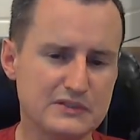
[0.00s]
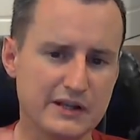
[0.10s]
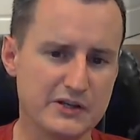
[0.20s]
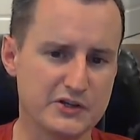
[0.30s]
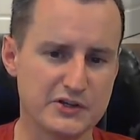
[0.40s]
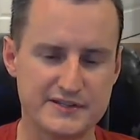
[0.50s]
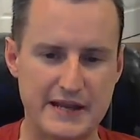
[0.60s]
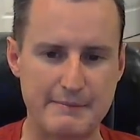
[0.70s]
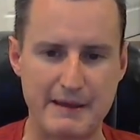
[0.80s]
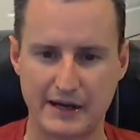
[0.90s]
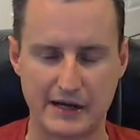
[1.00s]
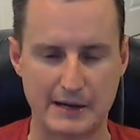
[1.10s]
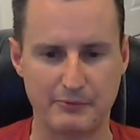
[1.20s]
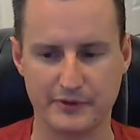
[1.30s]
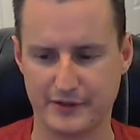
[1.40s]
And you just stay back a
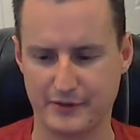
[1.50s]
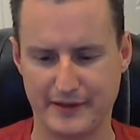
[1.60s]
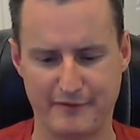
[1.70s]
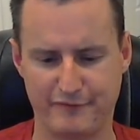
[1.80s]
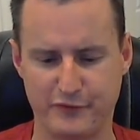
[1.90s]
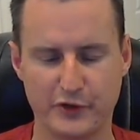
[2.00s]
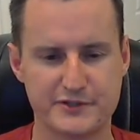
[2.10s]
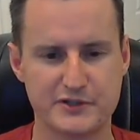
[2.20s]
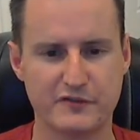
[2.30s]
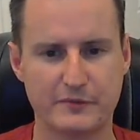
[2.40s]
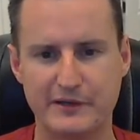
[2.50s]
couple, like a foot or so from